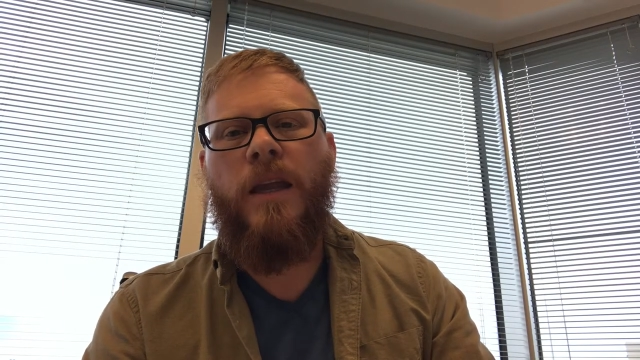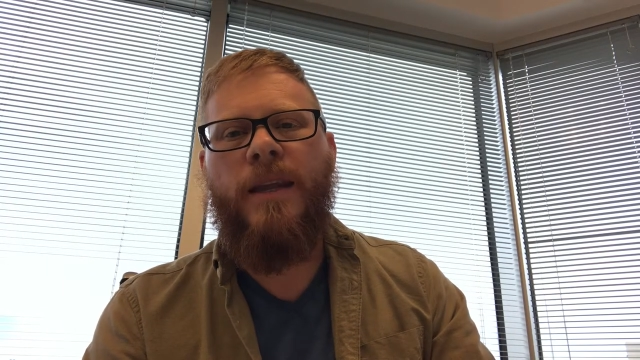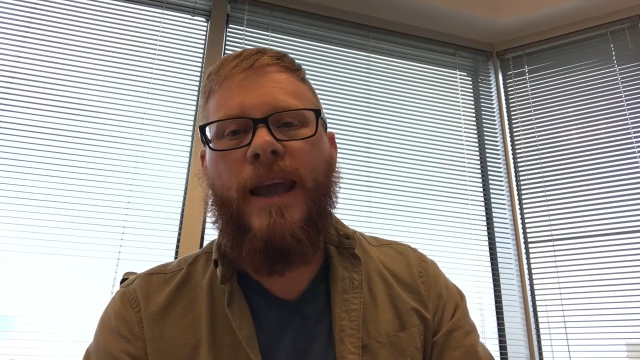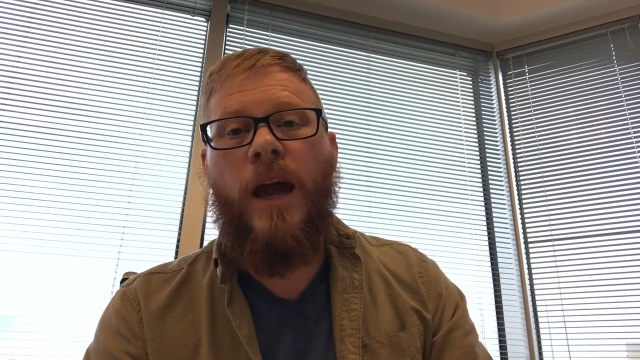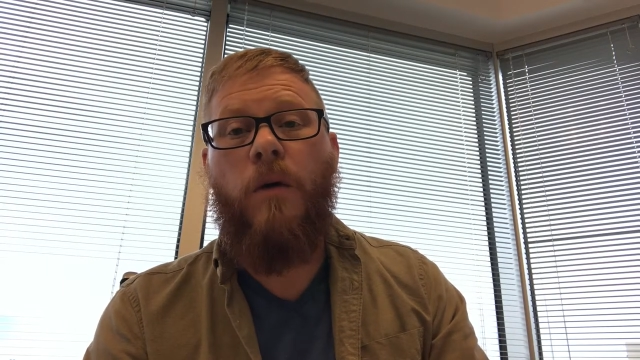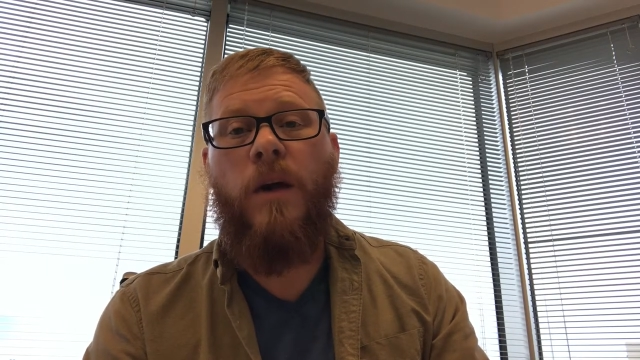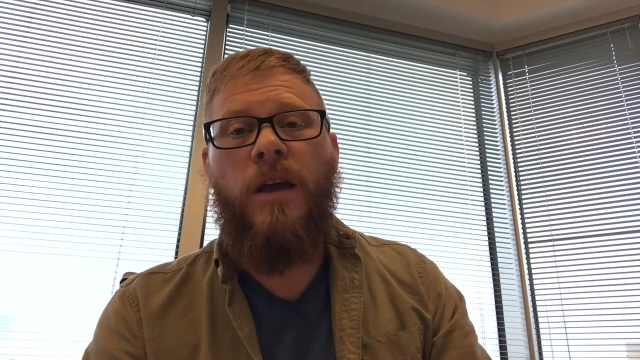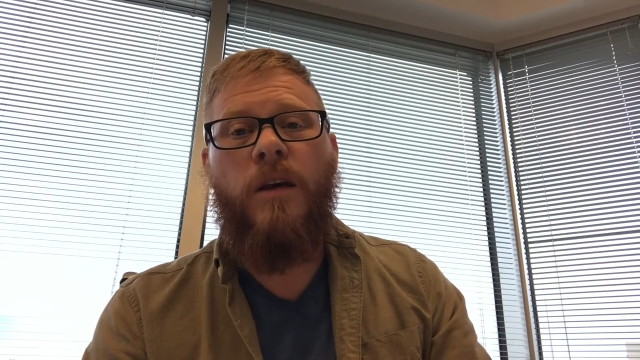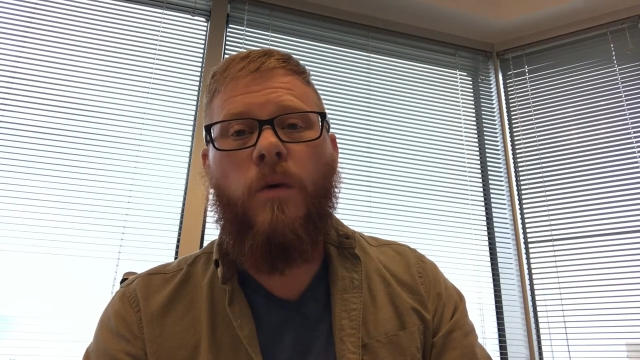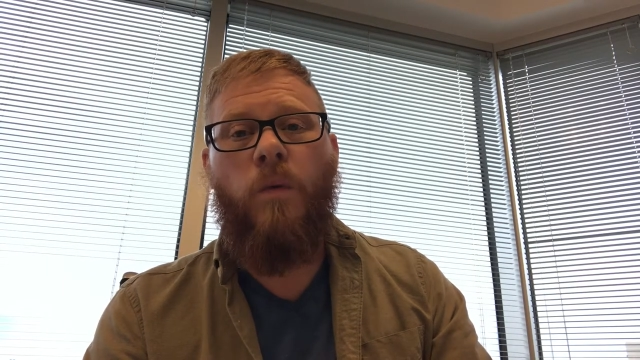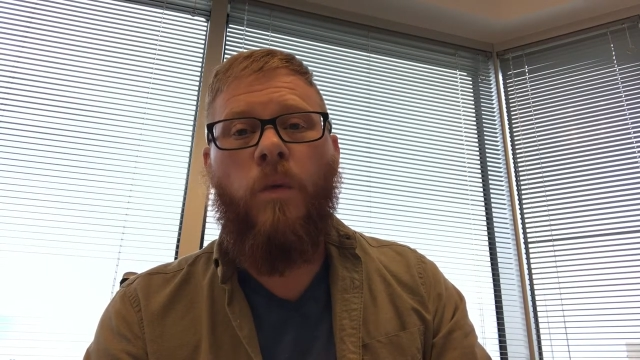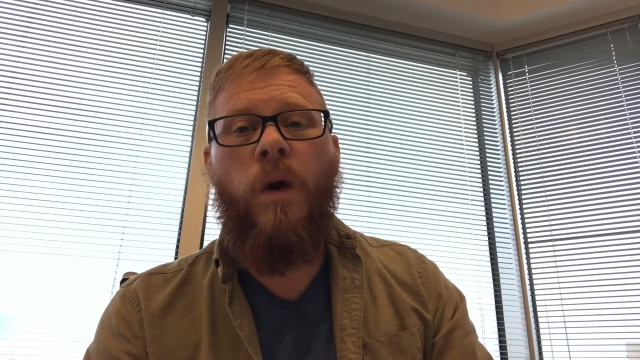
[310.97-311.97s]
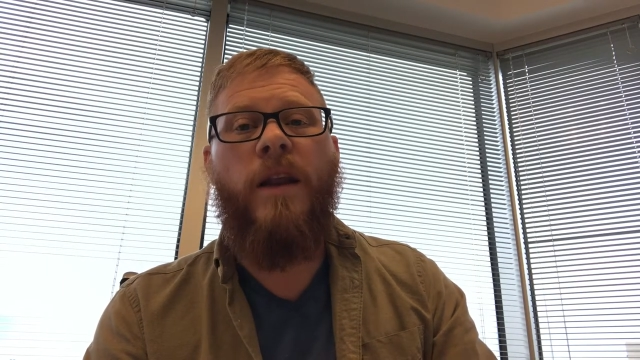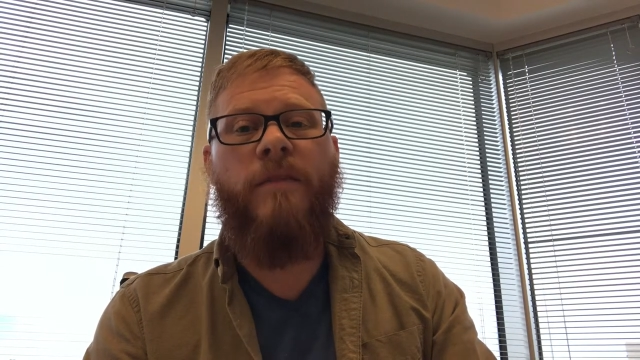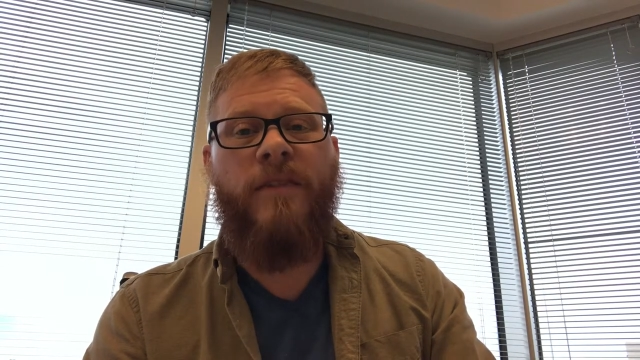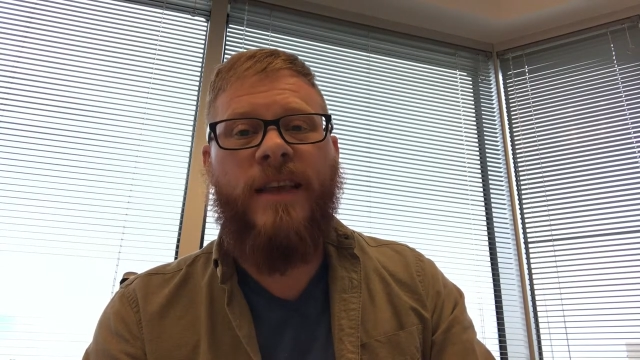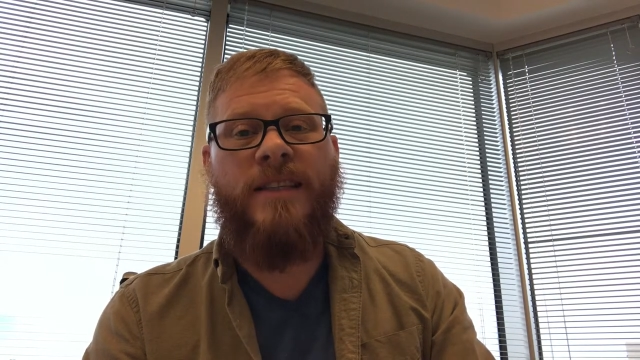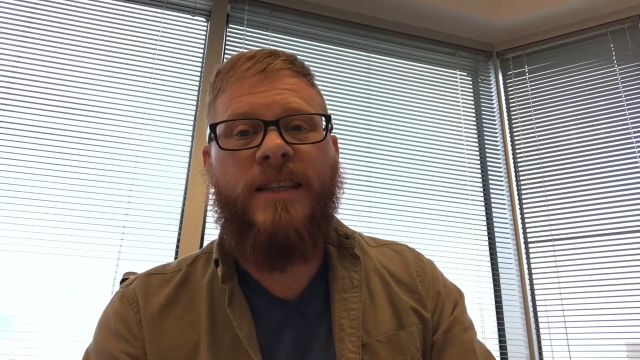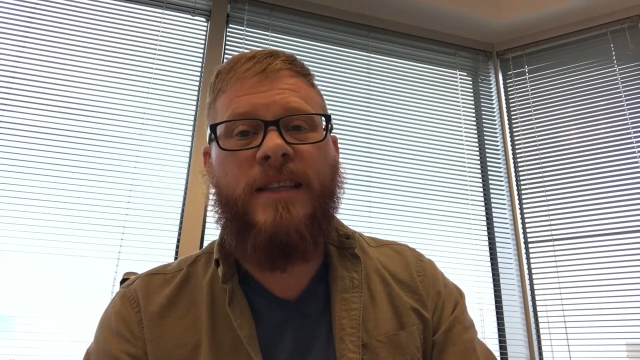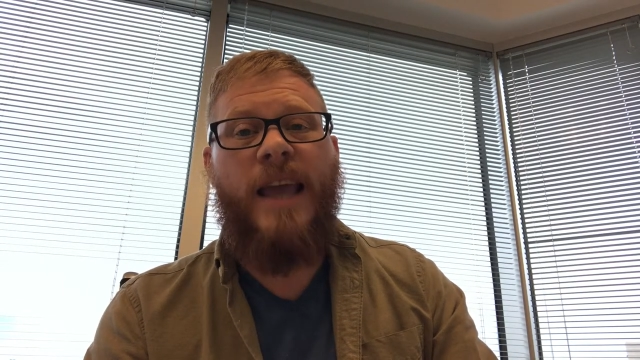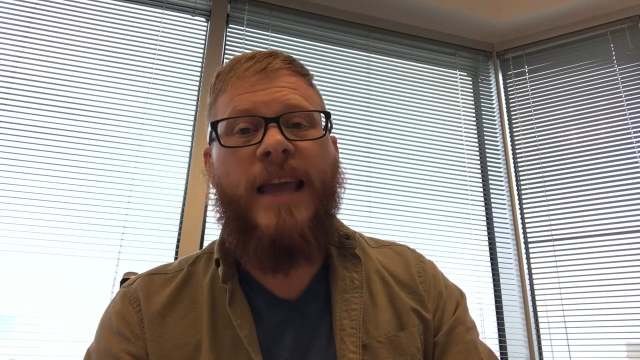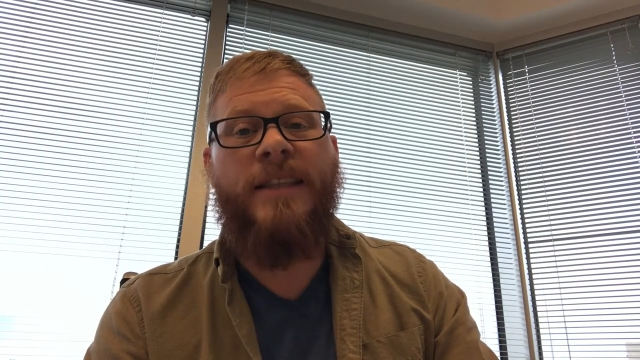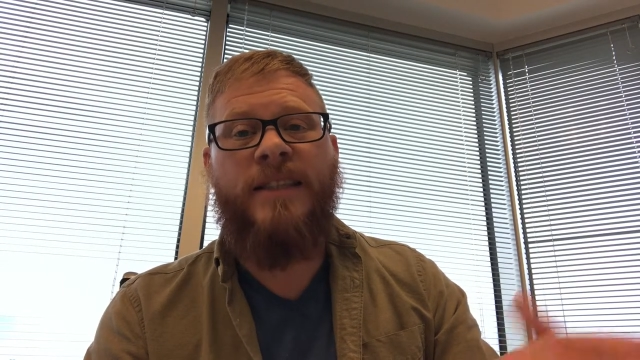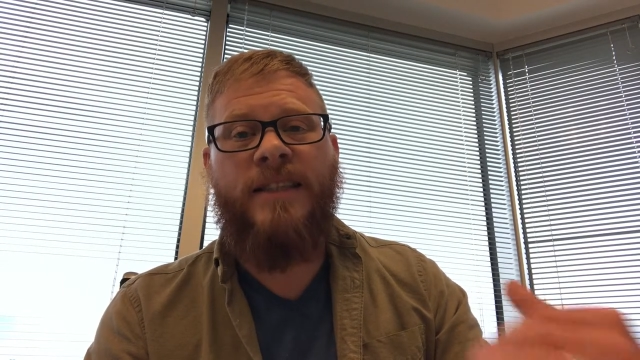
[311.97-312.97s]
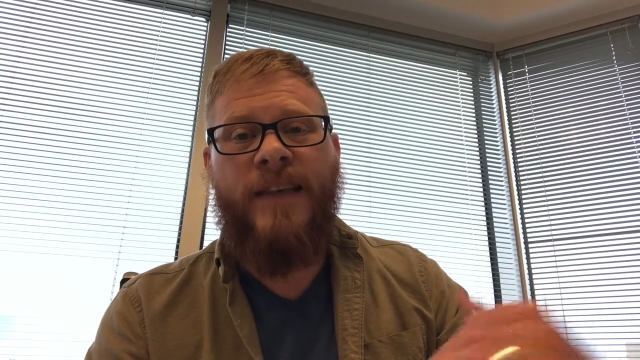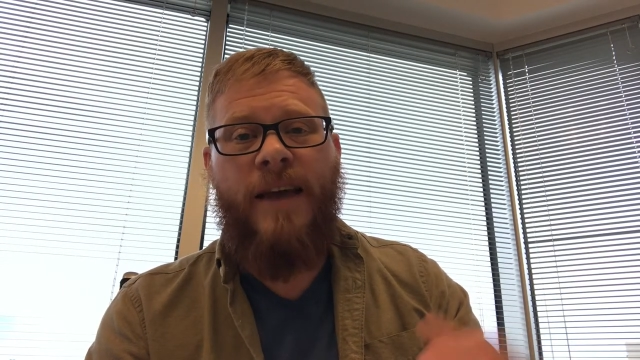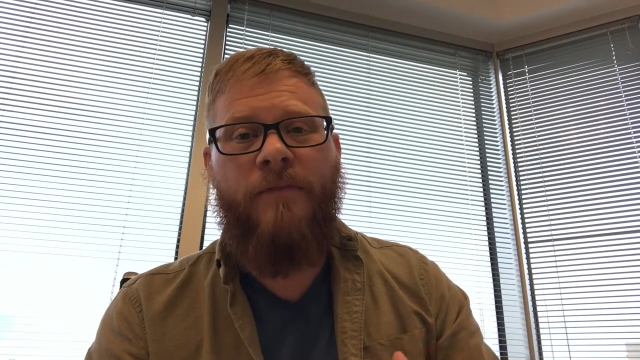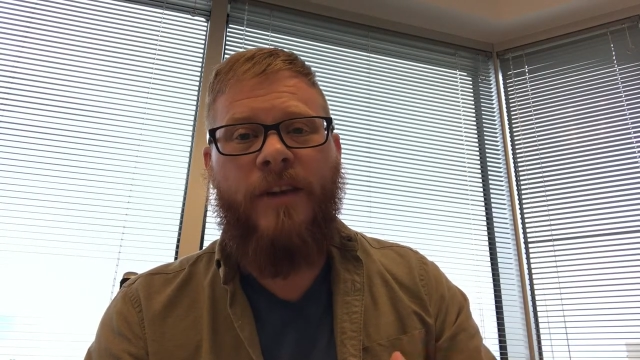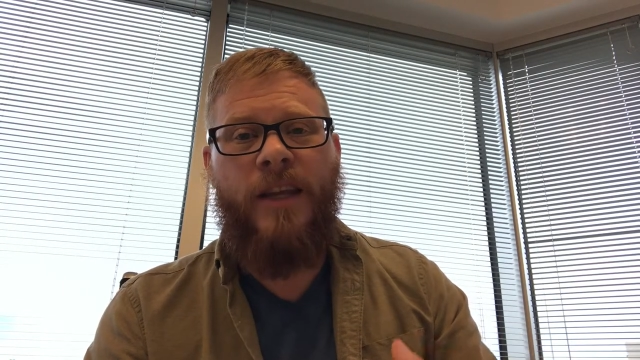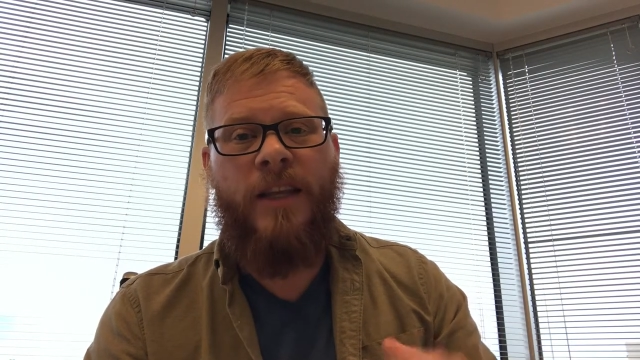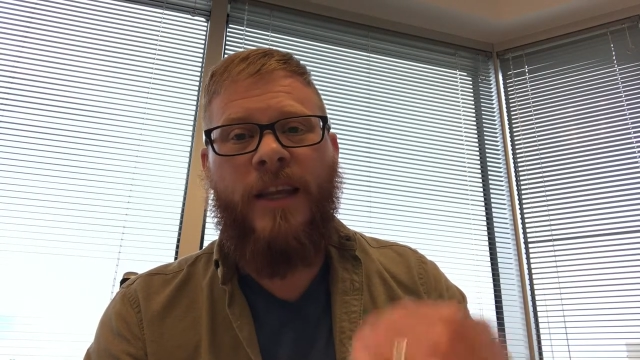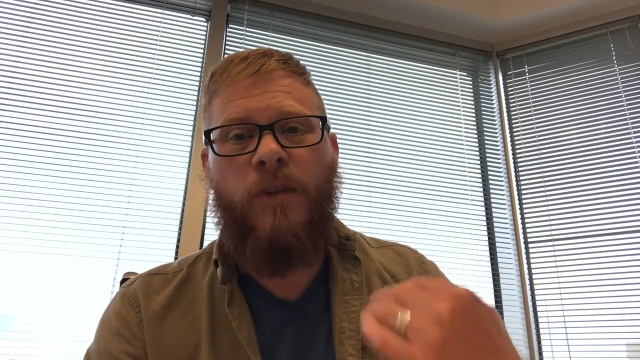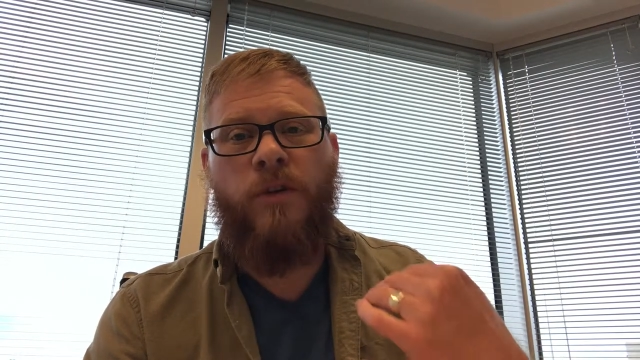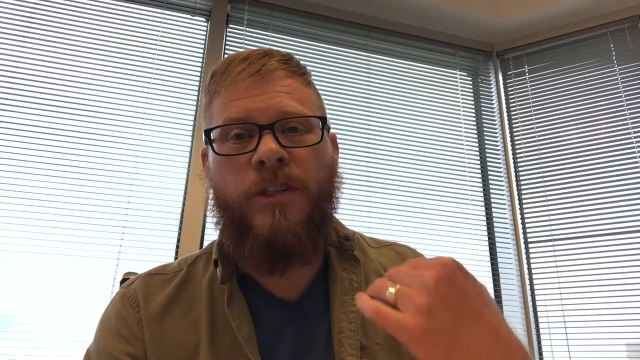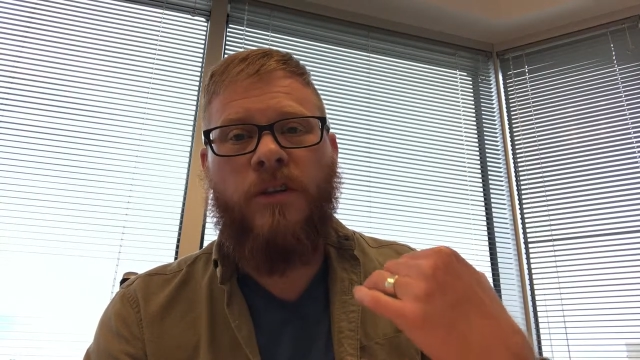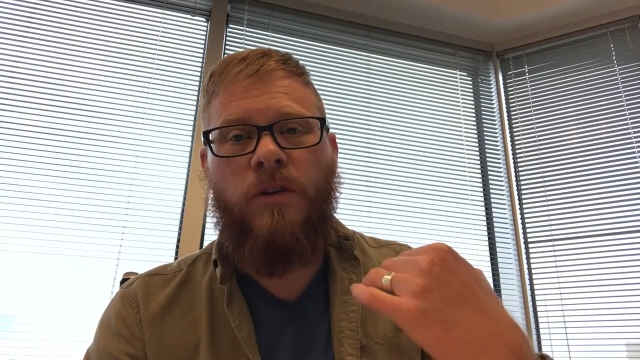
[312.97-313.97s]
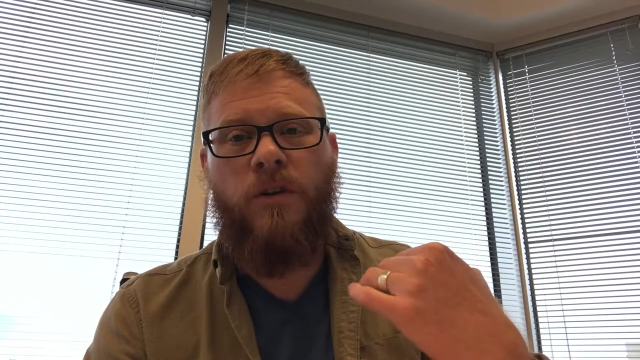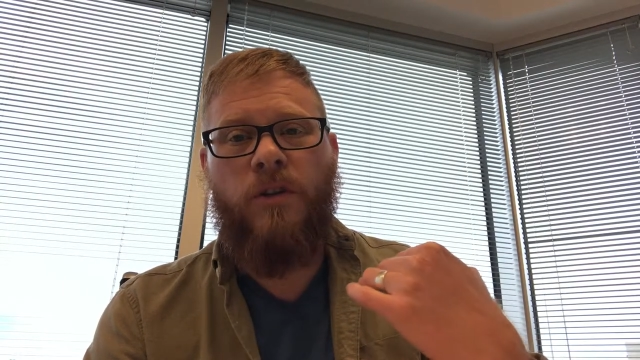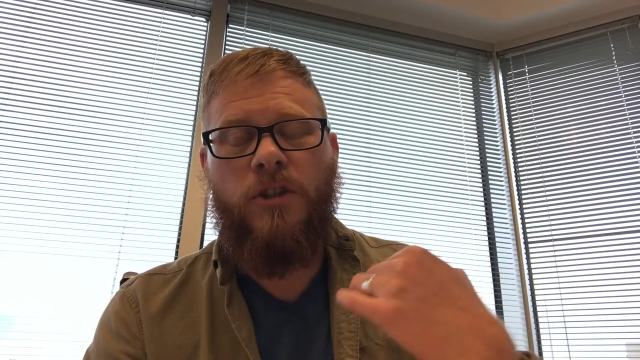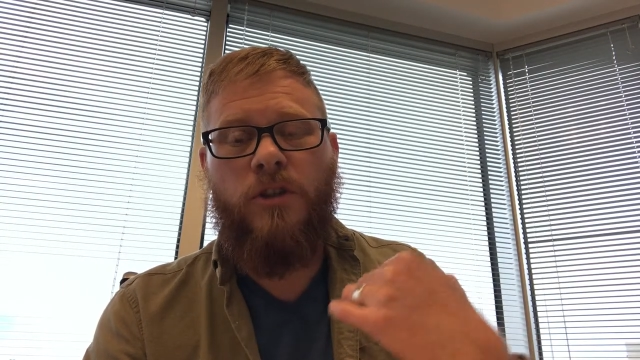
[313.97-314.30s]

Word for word: Now, one of the things is it's definitely original